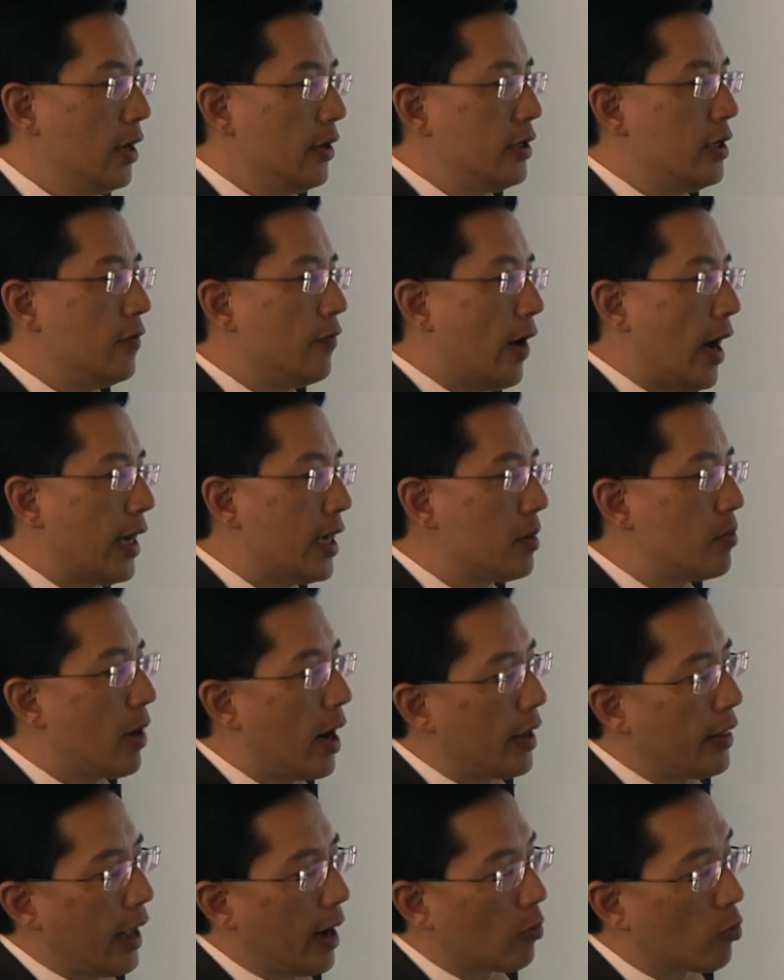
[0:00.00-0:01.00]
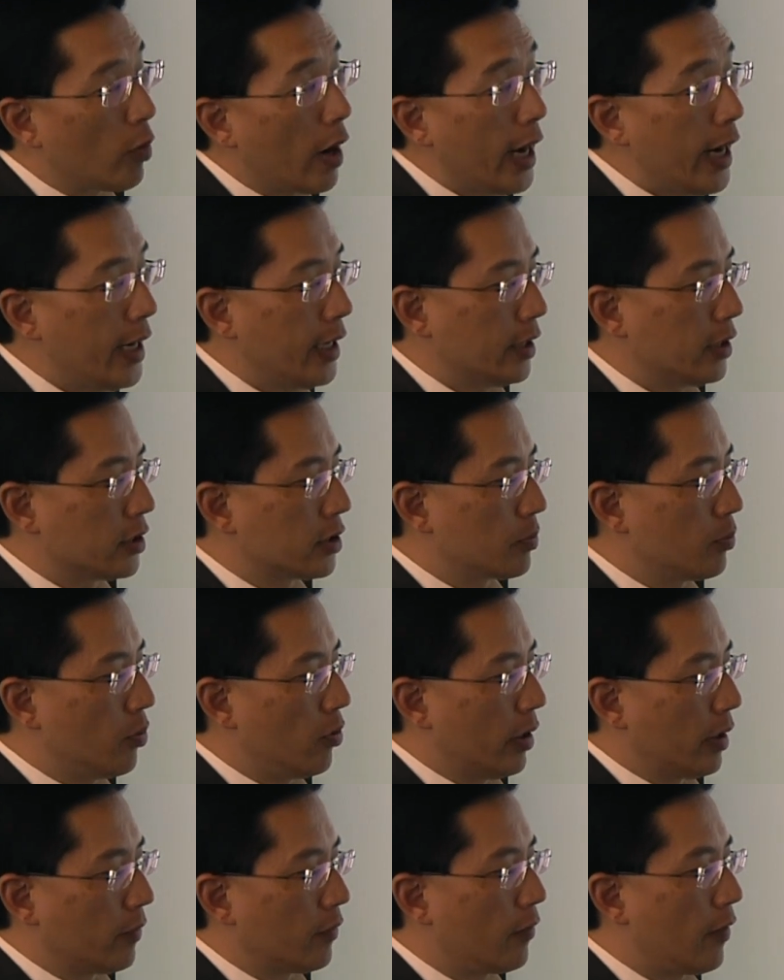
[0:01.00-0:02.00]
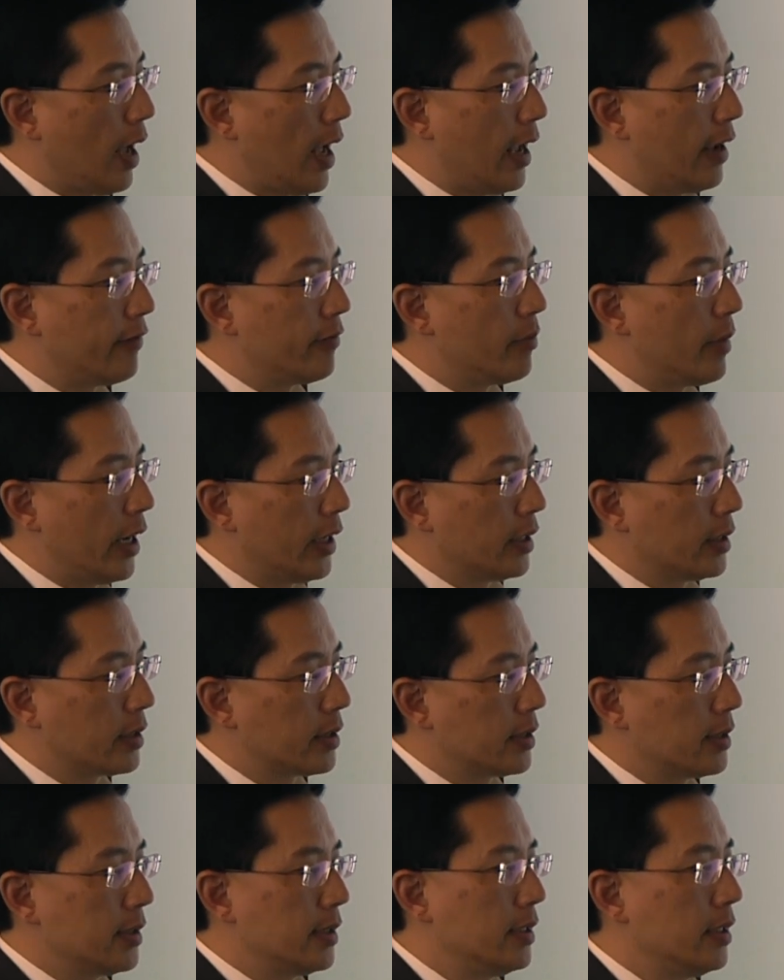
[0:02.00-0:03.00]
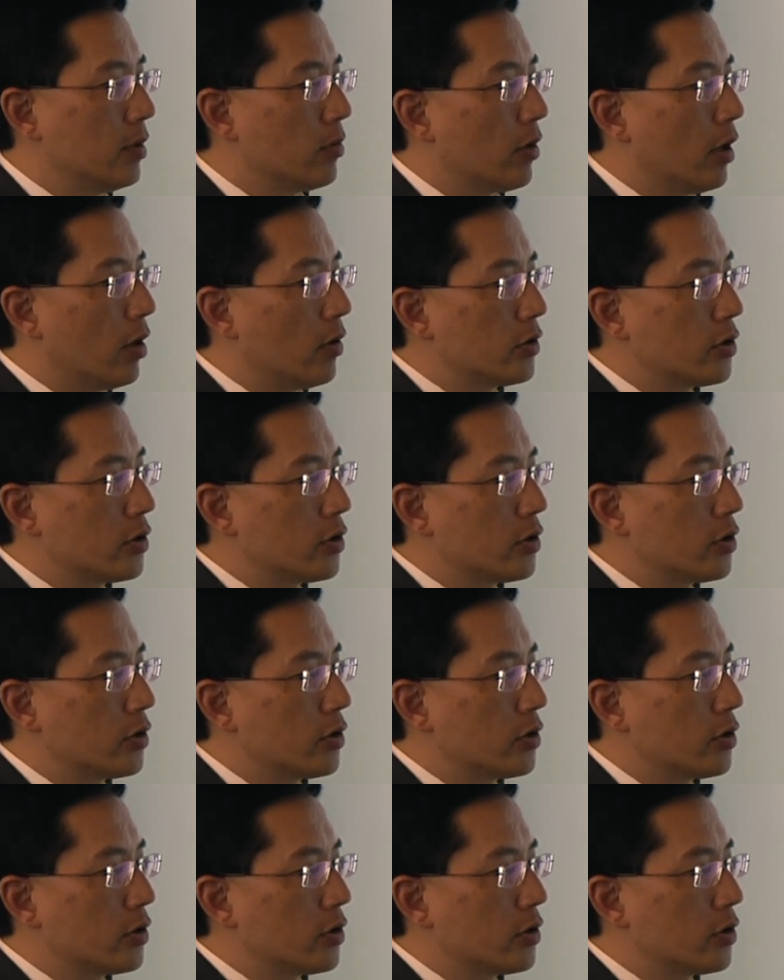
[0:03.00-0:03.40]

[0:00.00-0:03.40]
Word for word: divided by that range, 0.5 minus 0.